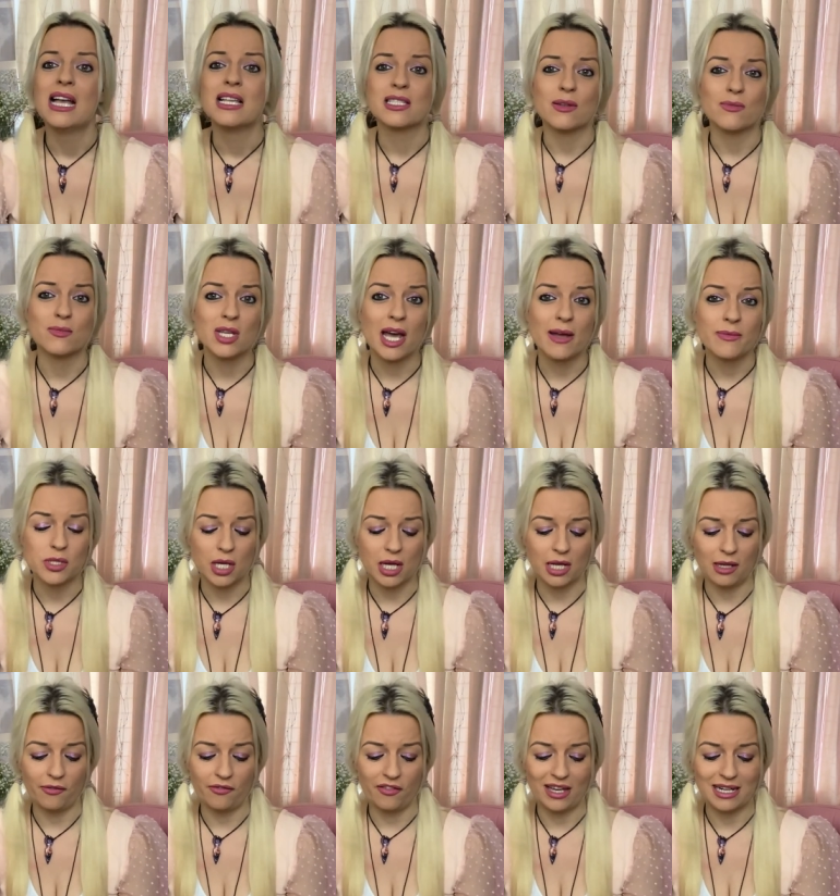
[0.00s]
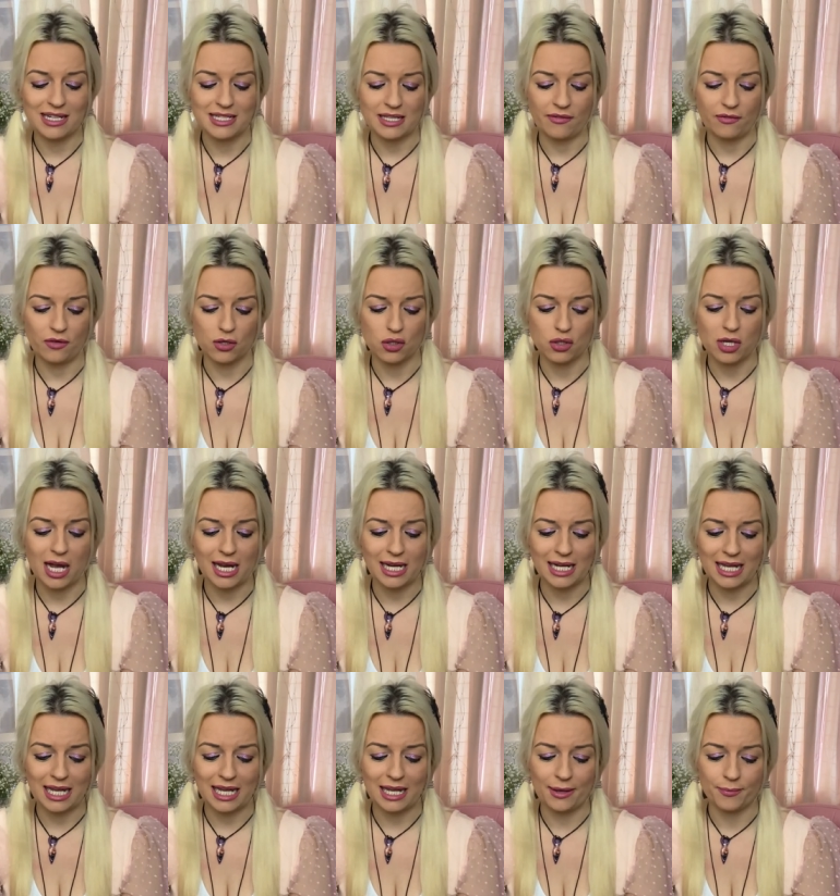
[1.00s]
Sometimes you're going to feel as if you're
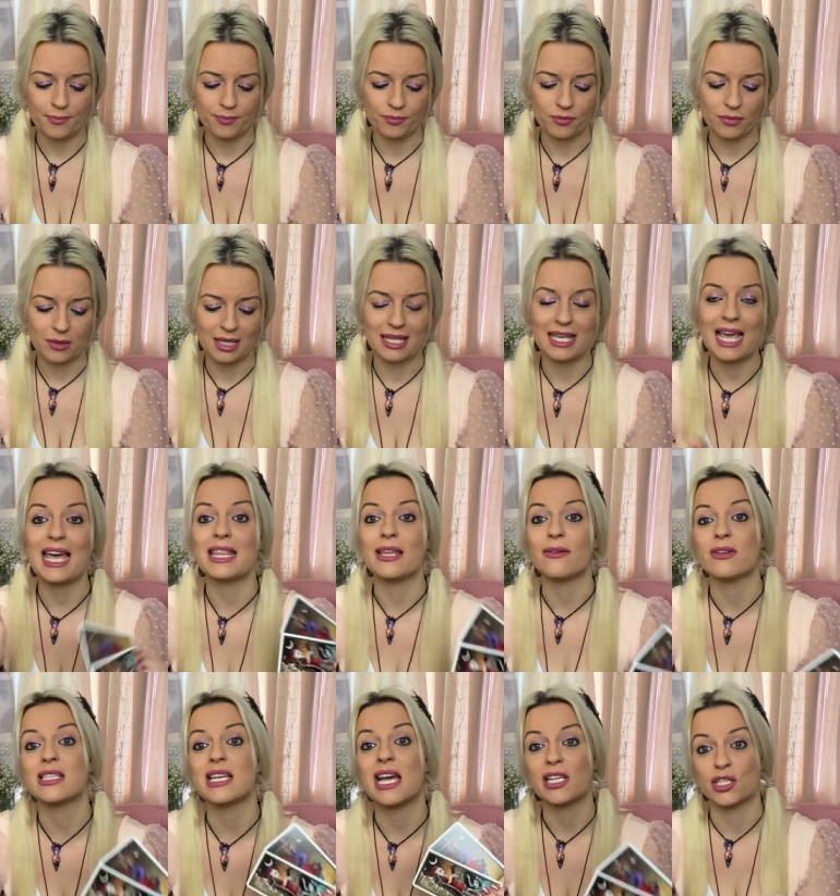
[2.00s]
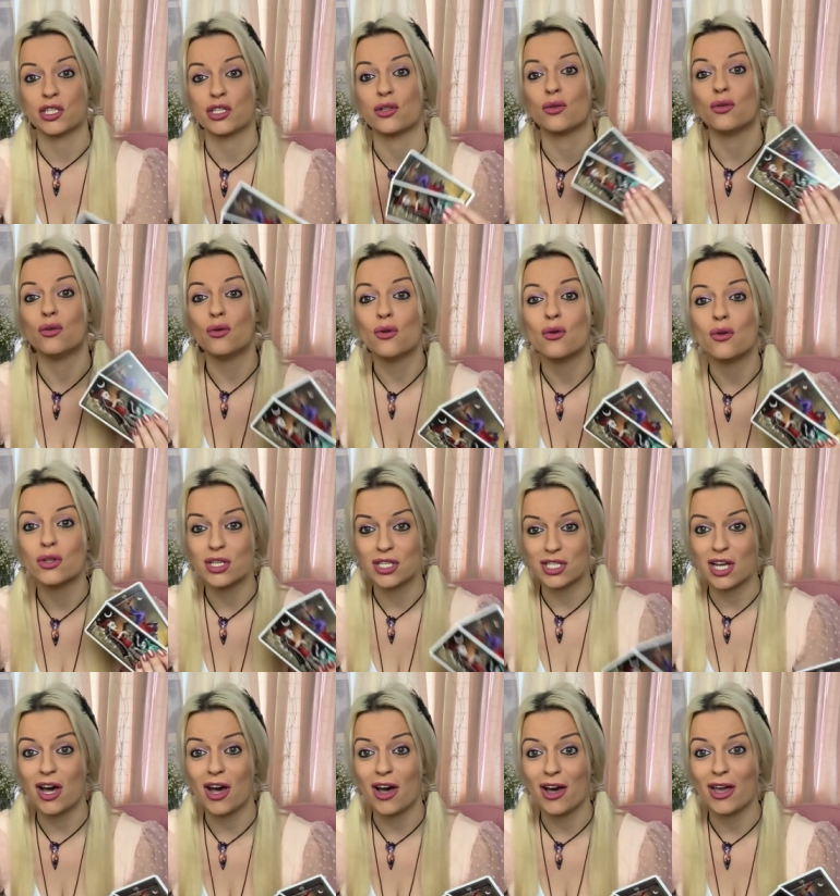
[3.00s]
trying to get their attention all the
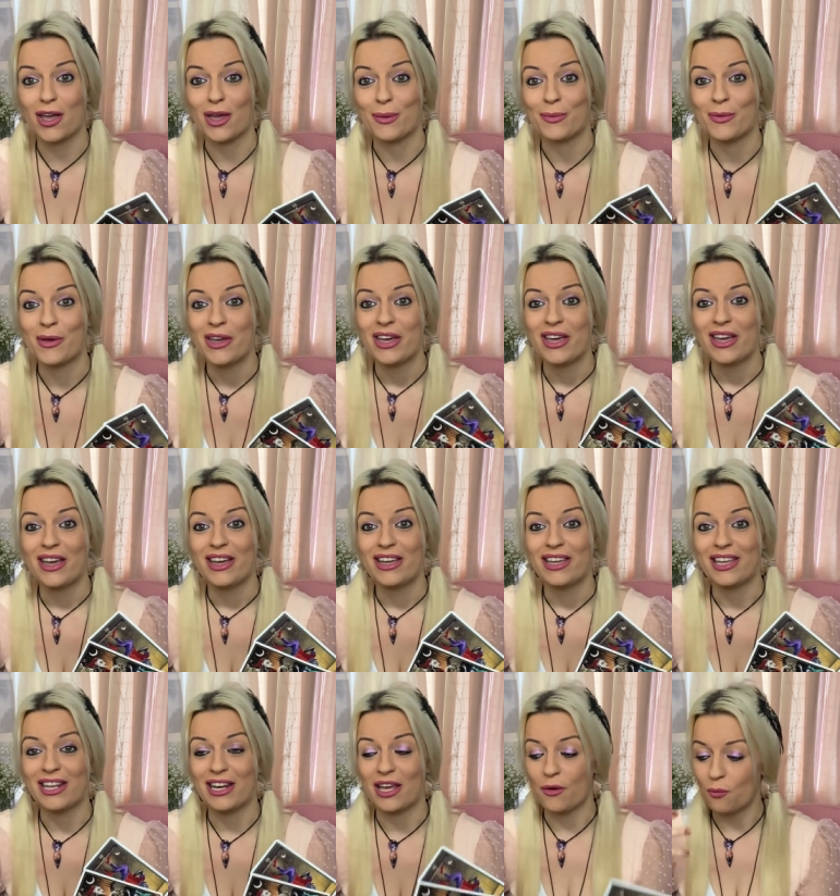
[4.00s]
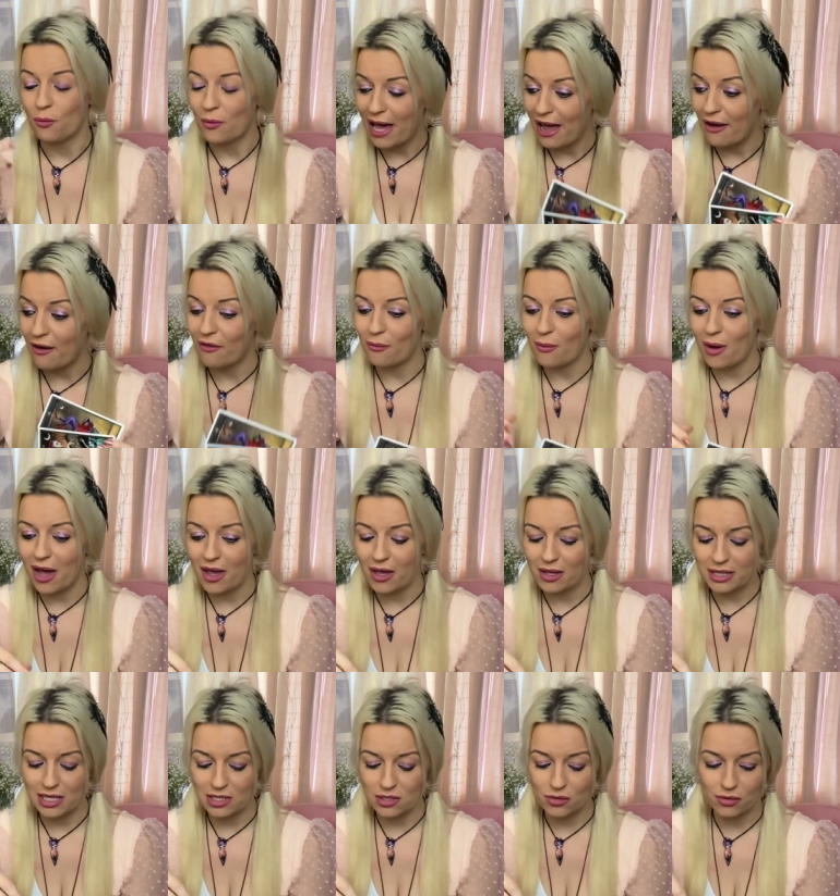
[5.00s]
time. You know, why
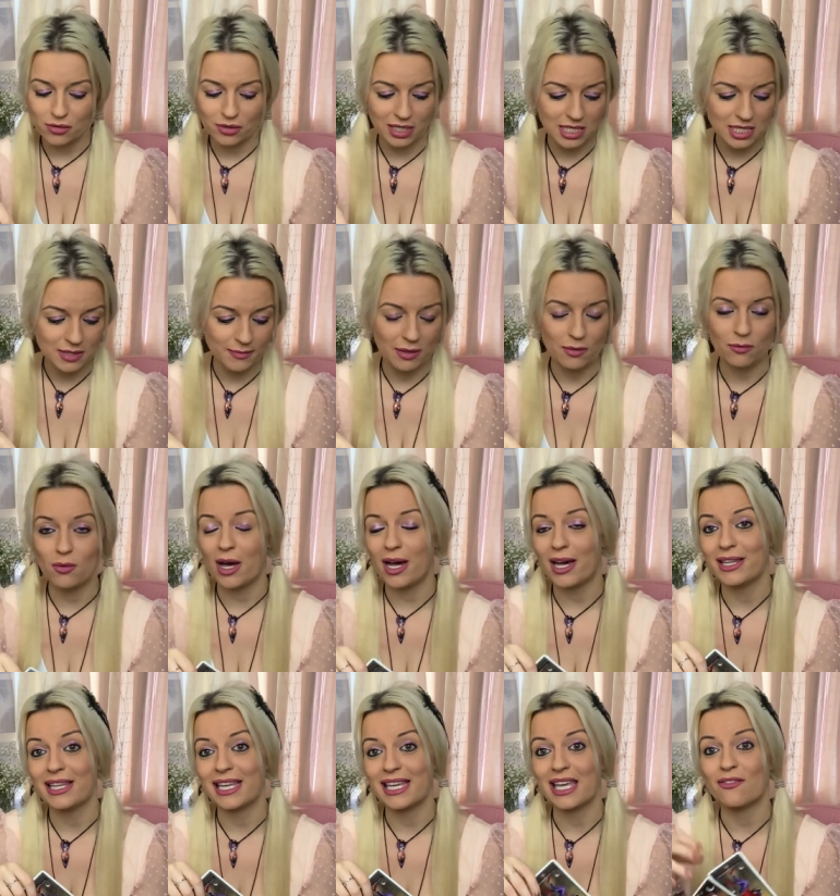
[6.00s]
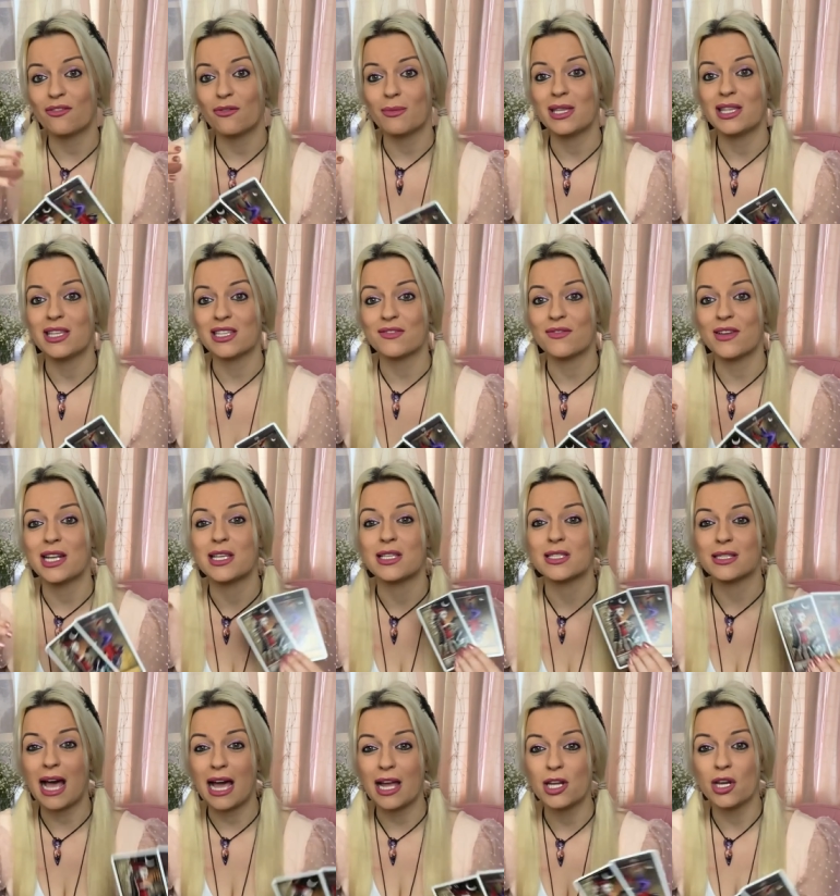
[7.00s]
aren't they talking to me? Why aren't they giving me these
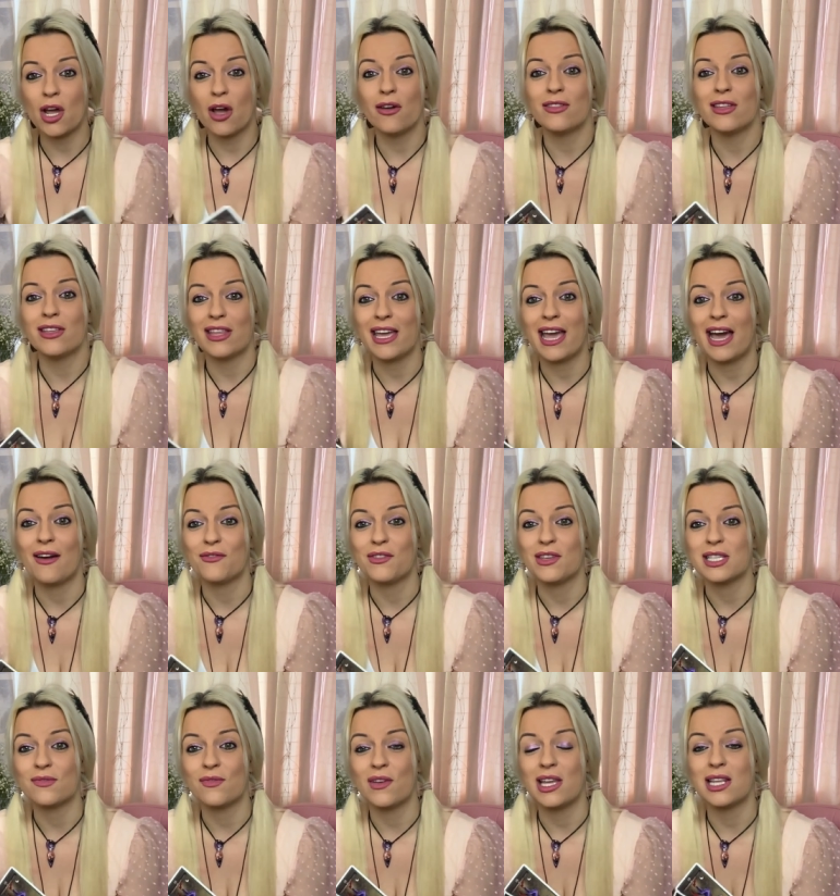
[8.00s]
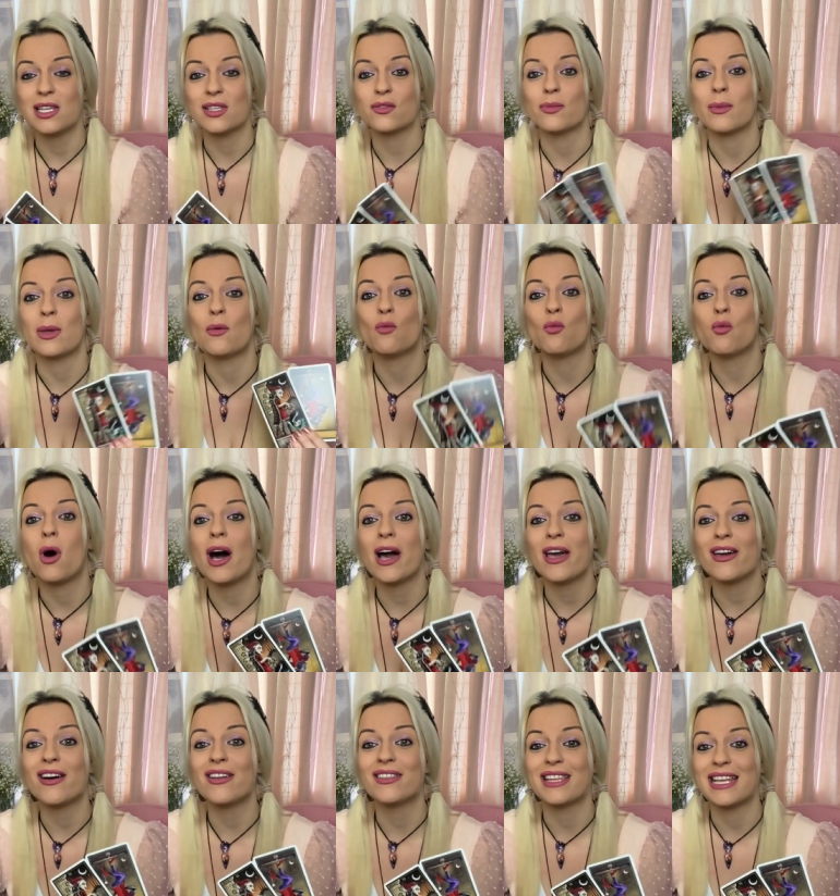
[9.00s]
feelings? I know that they have these feelings for me.
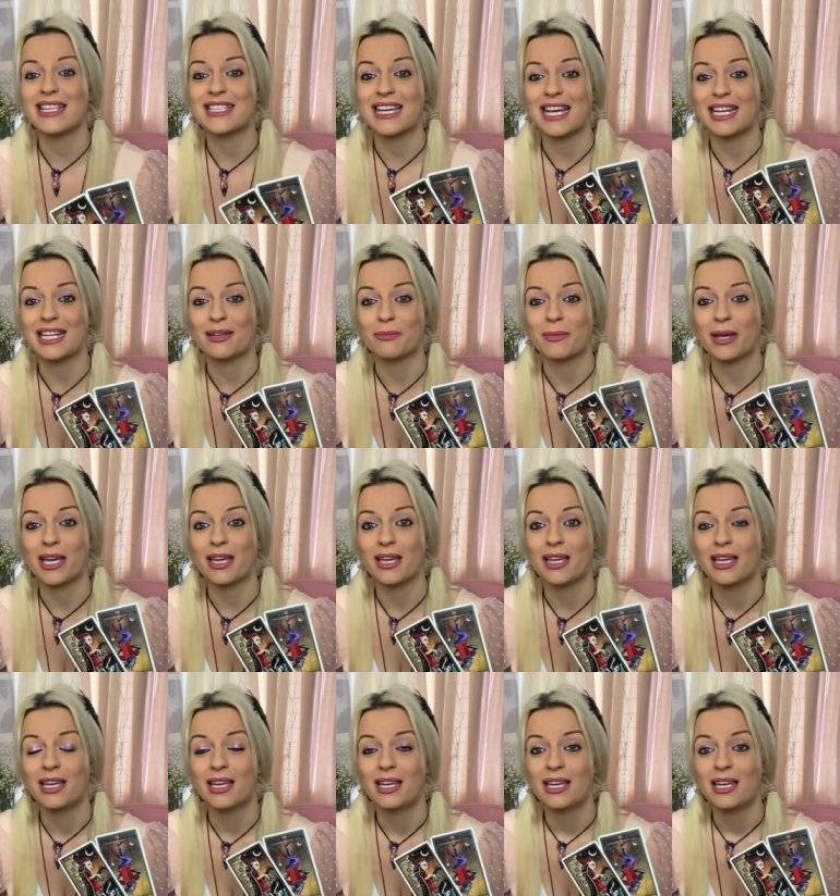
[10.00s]
Why aren't they telling me?